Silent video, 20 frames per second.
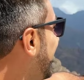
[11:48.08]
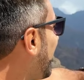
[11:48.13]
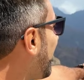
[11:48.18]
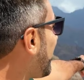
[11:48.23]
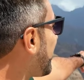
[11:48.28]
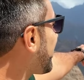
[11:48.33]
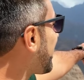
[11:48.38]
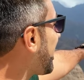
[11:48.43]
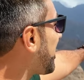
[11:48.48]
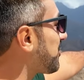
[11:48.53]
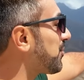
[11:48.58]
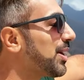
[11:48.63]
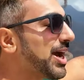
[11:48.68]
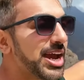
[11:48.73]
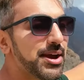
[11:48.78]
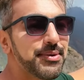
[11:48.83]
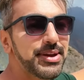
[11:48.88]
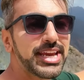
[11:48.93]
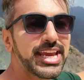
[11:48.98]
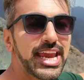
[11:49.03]
all that
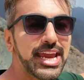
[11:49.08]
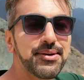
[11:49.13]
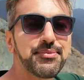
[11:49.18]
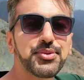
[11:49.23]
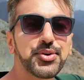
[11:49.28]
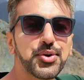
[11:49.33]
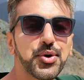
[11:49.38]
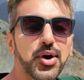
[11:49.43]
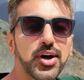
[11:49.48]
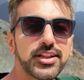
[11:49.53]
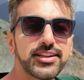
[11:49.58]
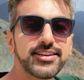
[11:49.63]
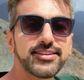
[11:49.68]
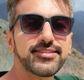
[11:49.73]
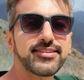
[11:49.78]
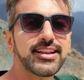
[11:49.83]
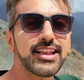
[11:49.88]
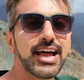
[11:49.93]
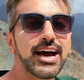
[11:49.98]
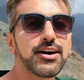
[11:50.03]
way, we came through all these
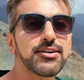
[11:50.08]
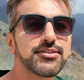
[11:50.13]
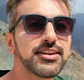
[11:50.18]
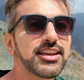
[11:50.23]
clouds,